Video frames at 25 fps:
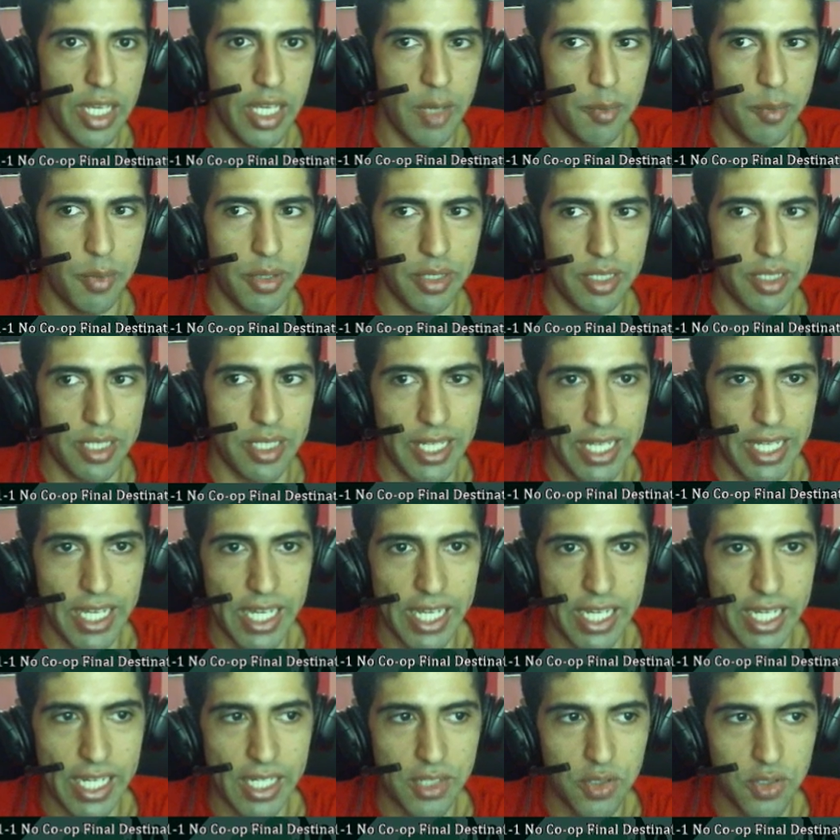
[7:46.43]
but taking
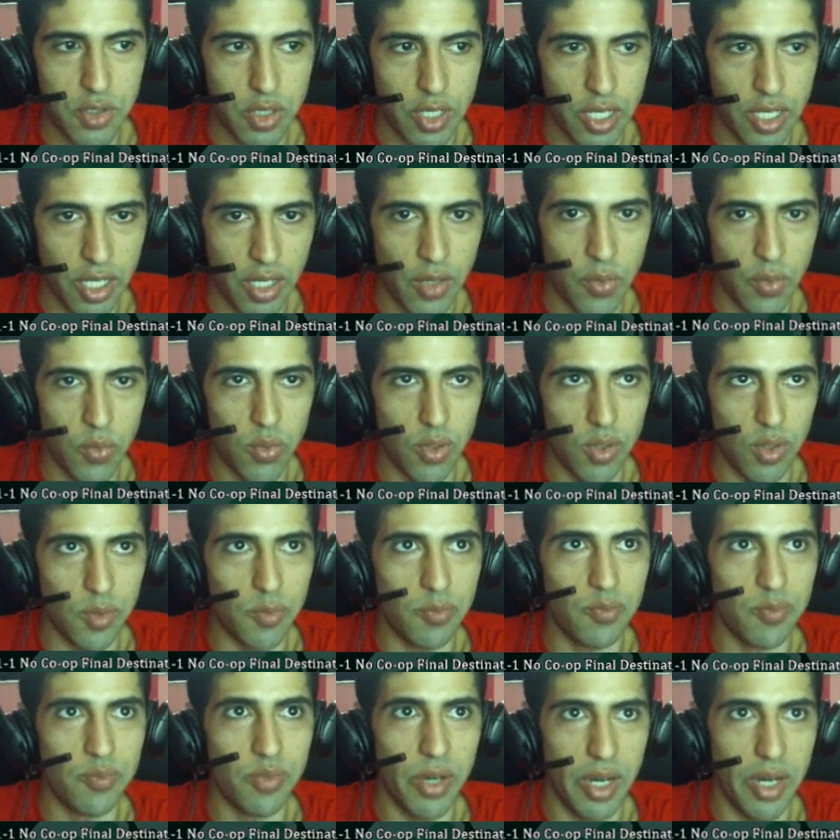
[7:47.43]
an extra hit will
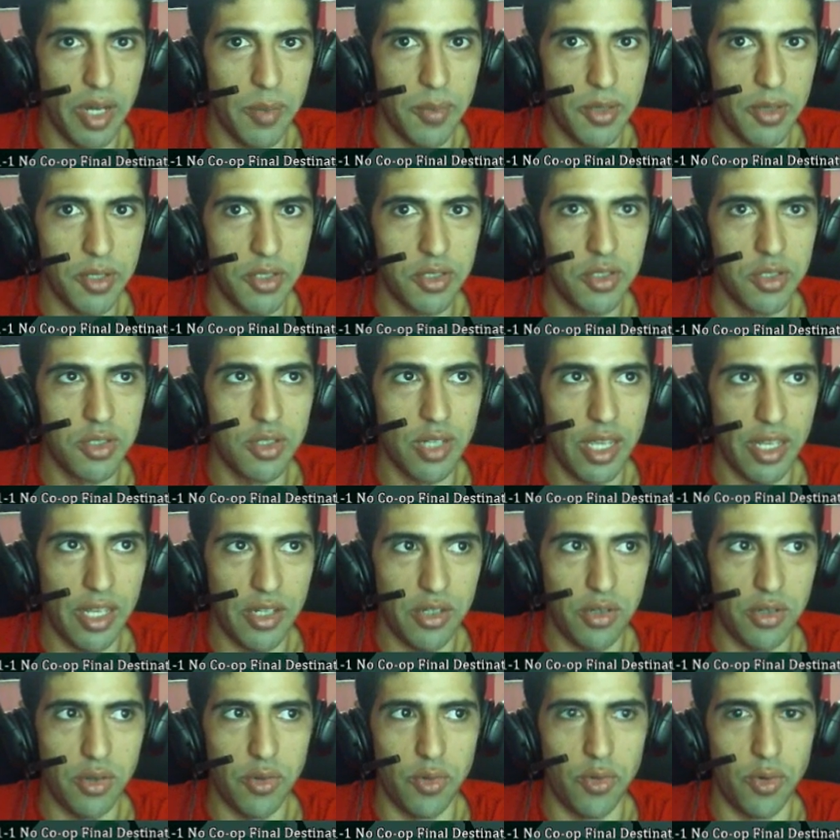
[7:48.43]
pretty much end
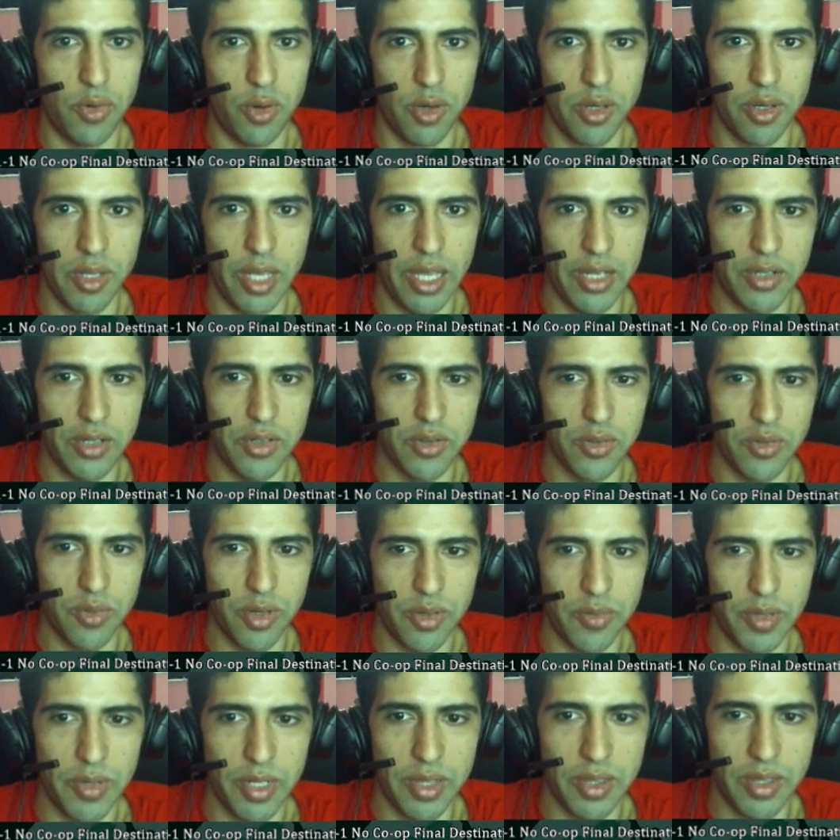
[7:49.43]
your run
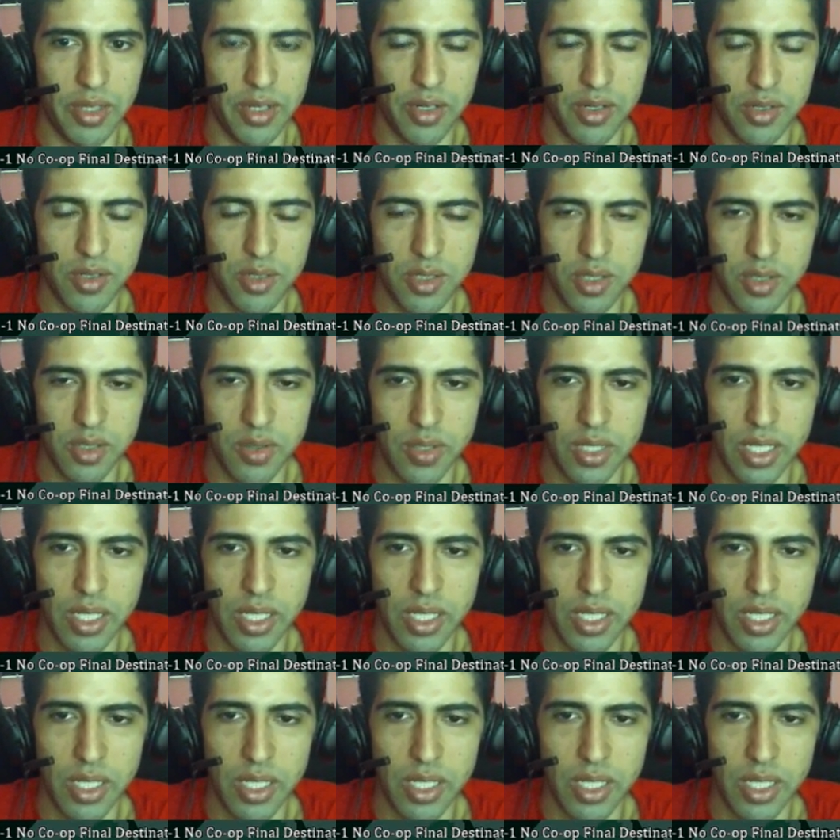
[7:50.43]
right there. So